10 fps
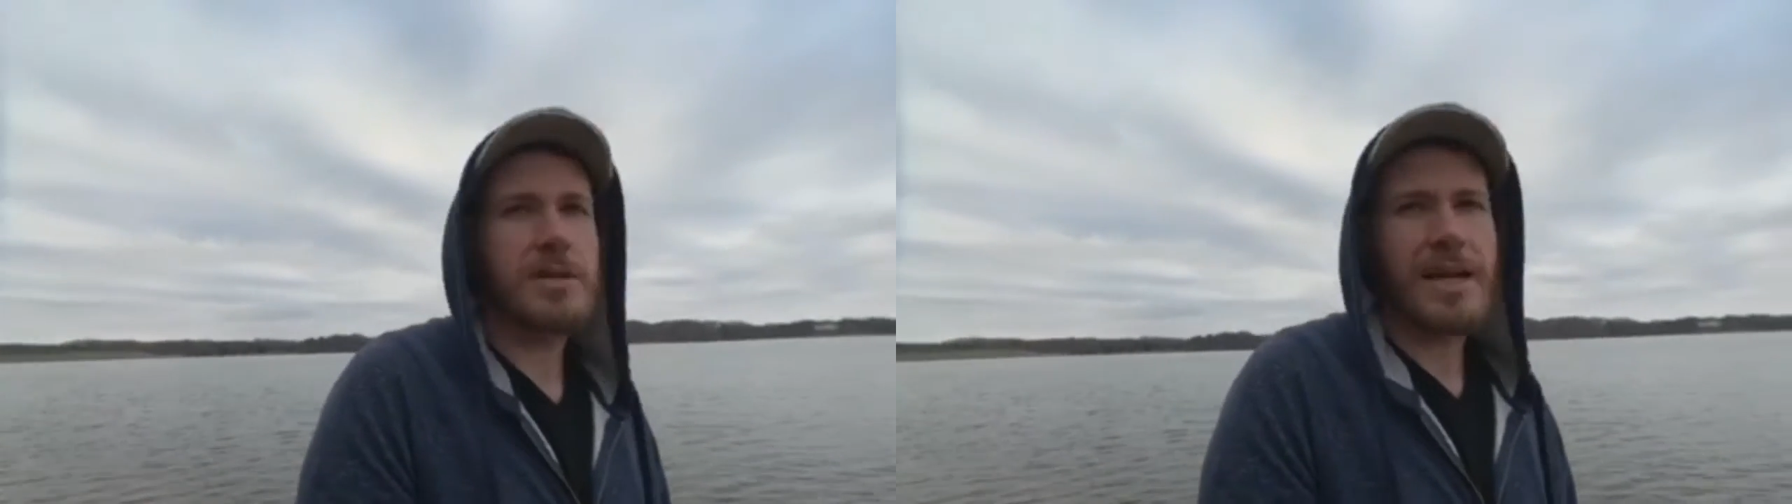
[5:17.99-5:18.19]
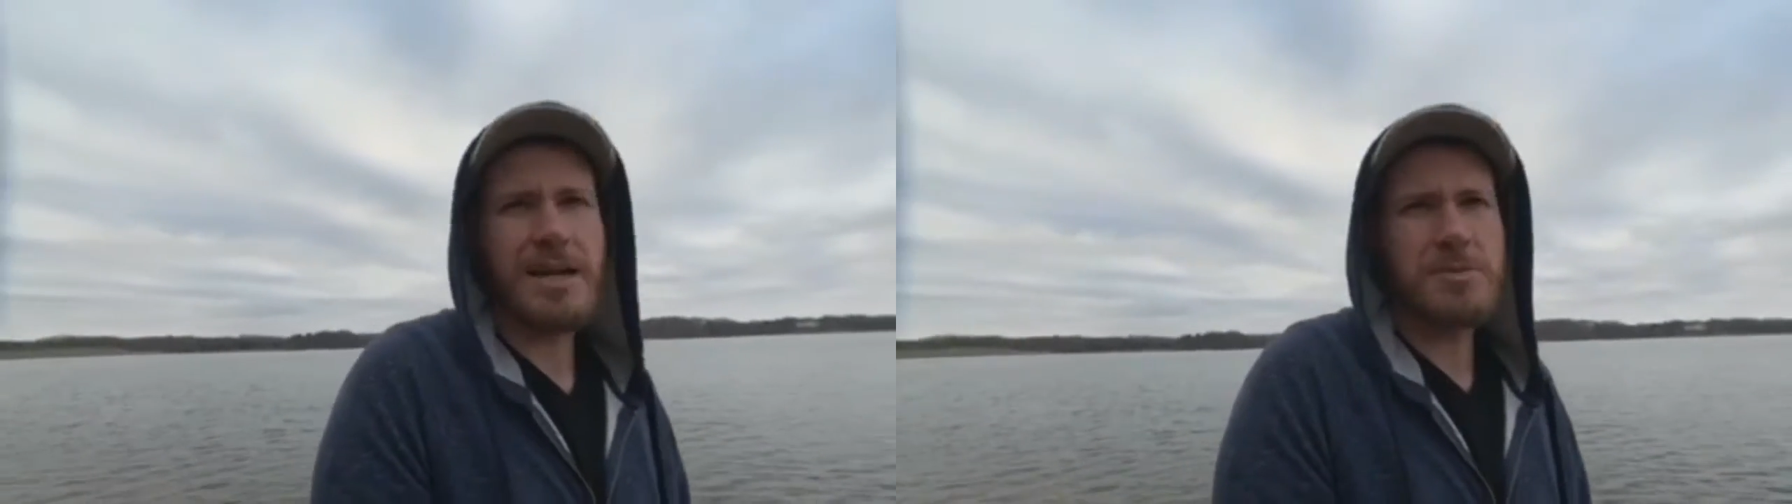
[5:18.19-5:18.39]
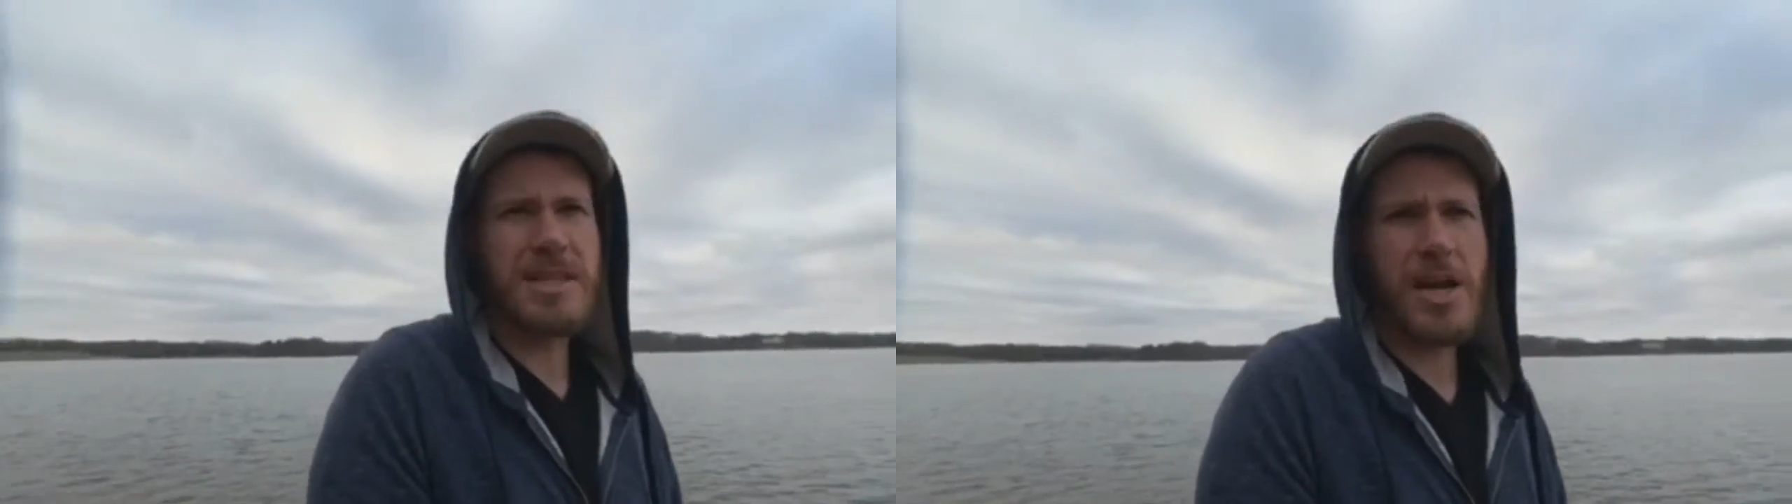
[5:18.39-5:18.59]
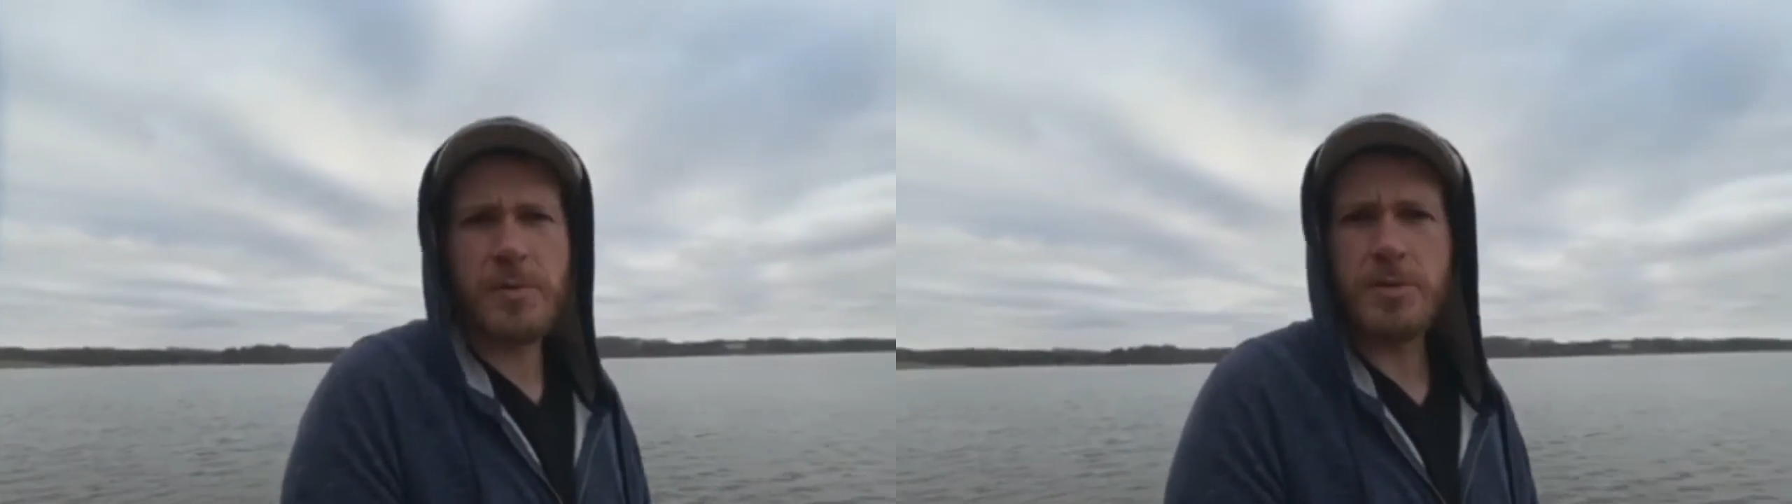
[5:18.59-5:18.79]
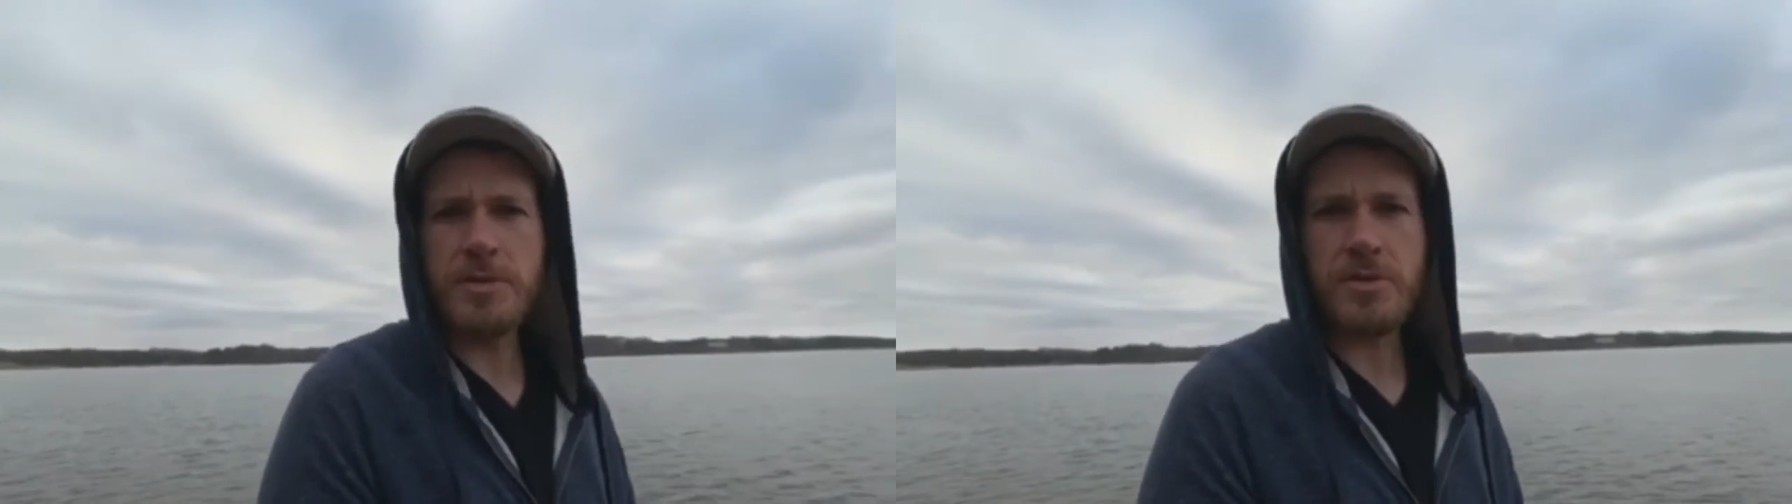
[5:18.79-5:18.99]
like I was
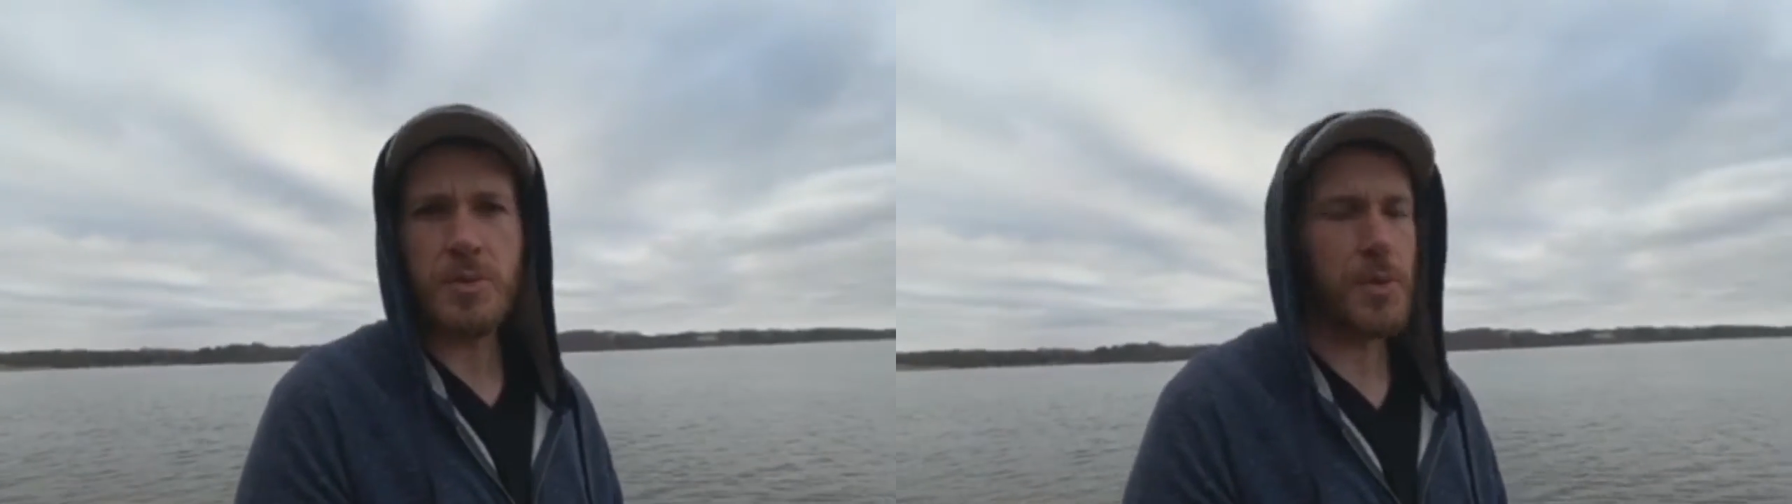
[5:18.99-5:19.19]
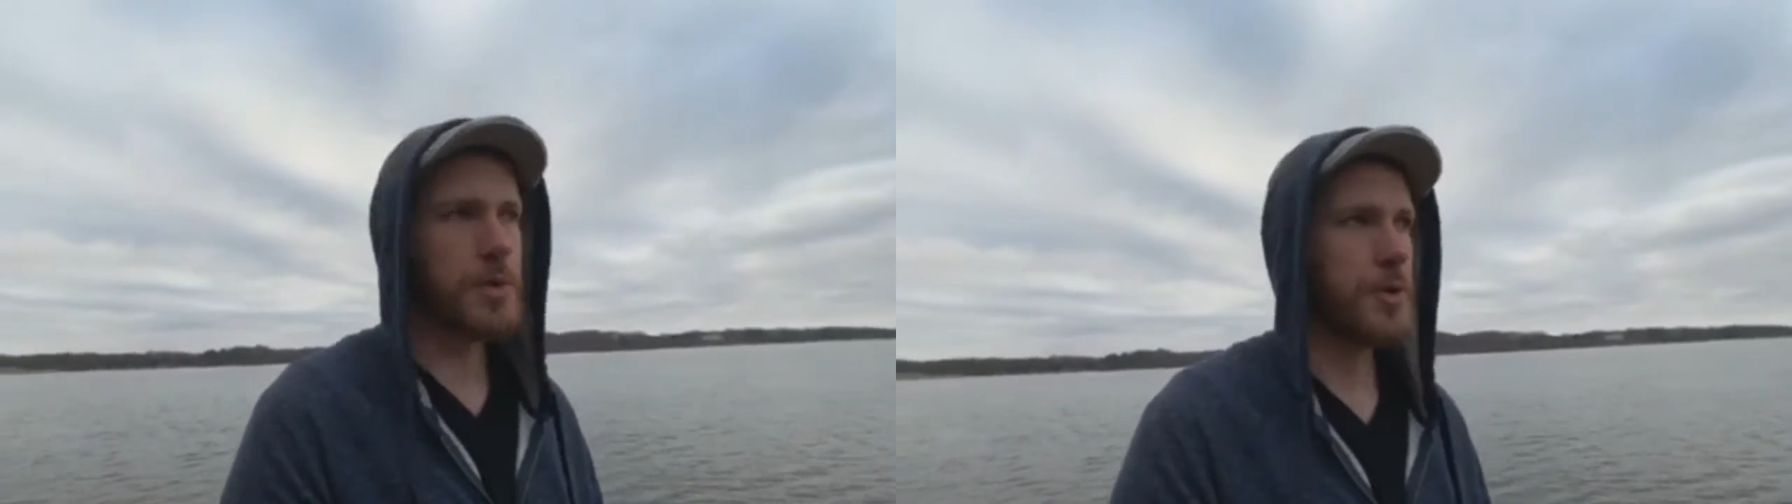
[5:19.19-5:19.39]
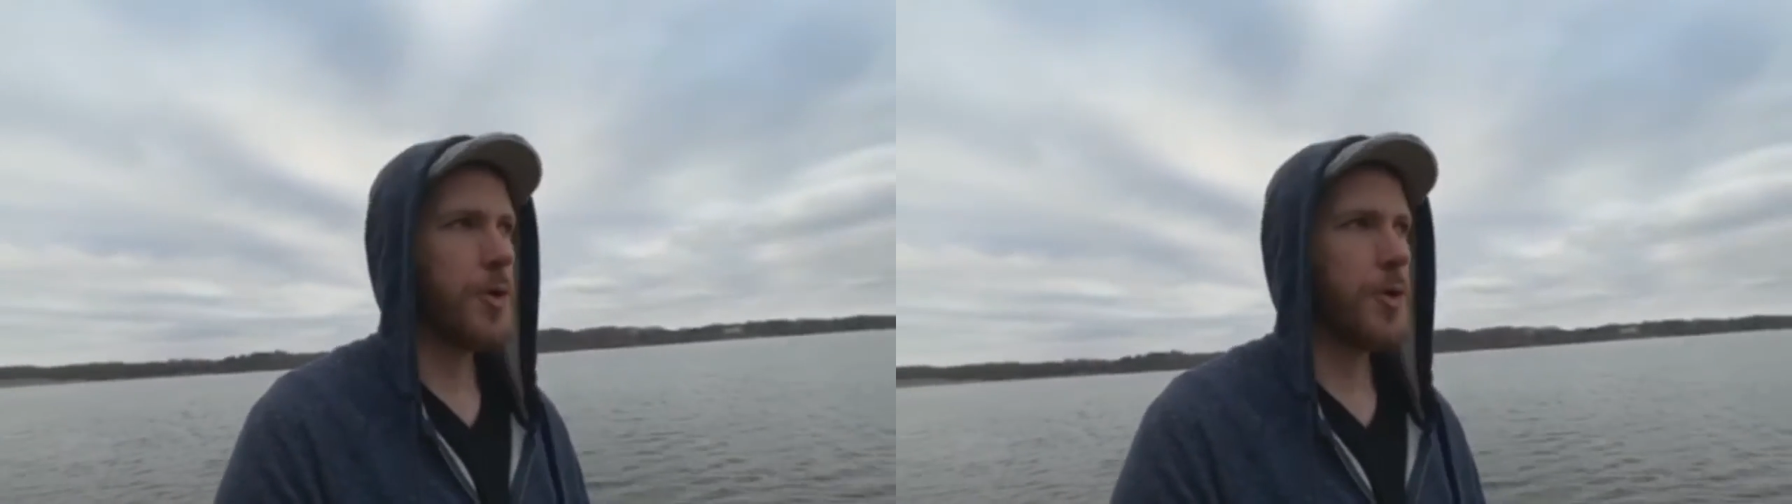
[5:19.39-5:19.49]
terrible in school,